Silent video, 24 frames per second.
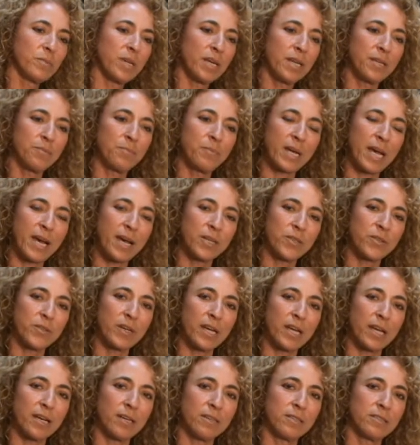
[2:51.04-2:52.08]
My
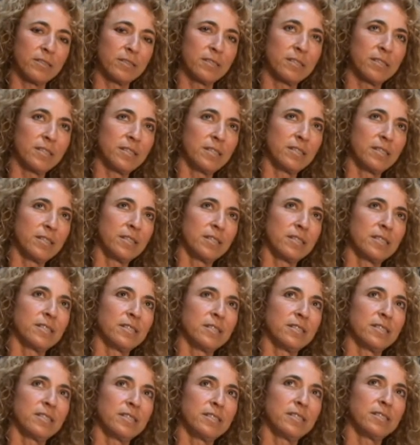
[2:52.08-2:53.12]
background
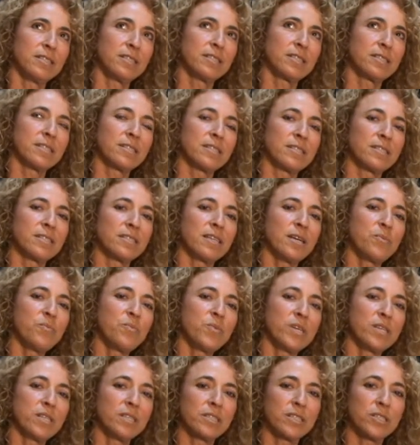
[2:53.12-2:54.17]
is
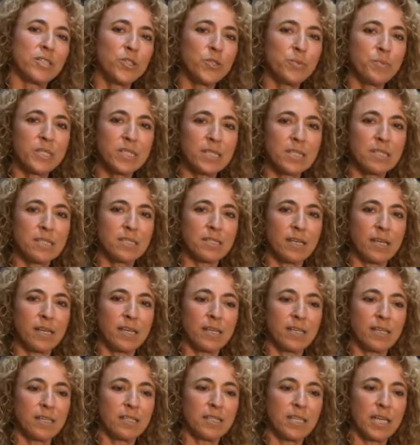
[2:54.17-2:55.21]
somewhat cubist
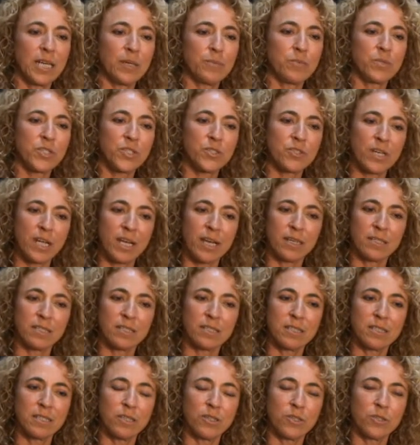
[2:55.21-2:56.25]
and abstract,
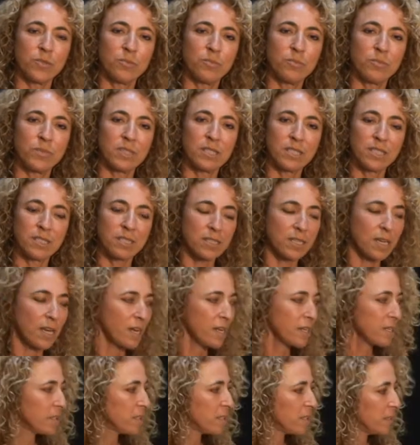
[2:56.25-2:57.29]
so the
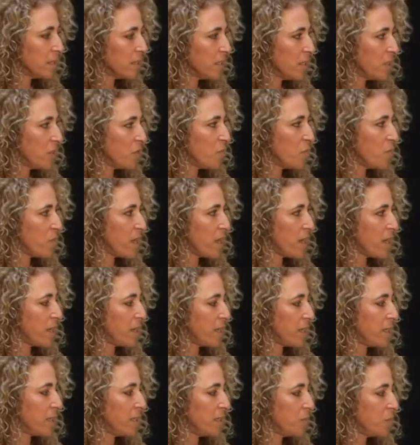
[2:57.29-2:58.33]
style of
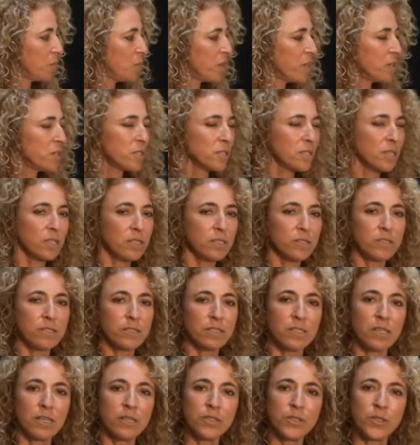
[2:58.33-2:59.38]
my
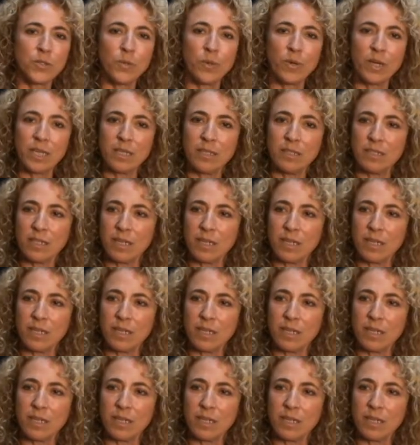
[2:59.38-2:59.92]
watercolors aren't quite